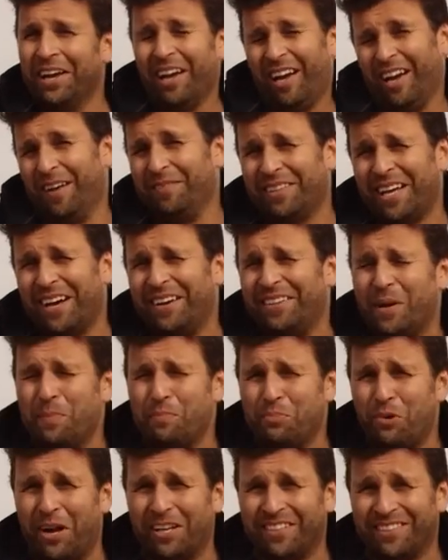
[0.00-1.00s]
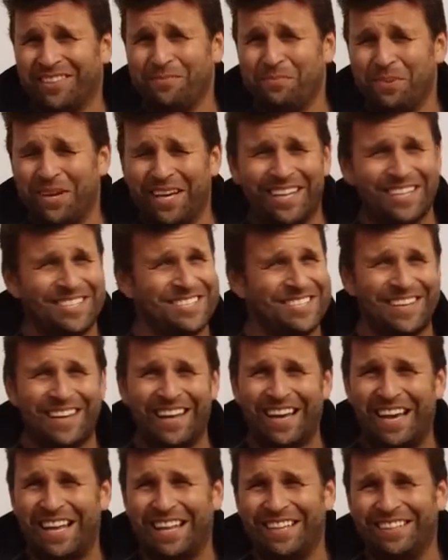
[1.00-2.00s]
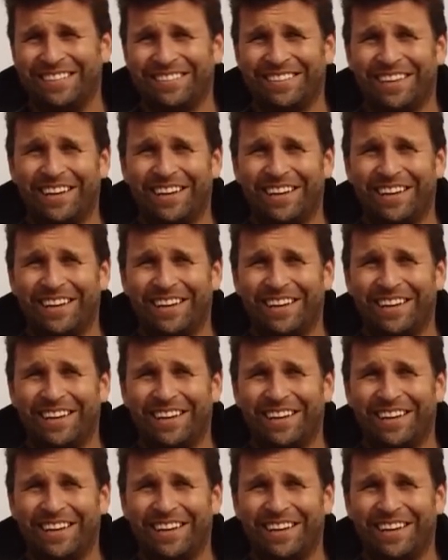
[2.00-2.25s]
I'm down at Brighton Beach and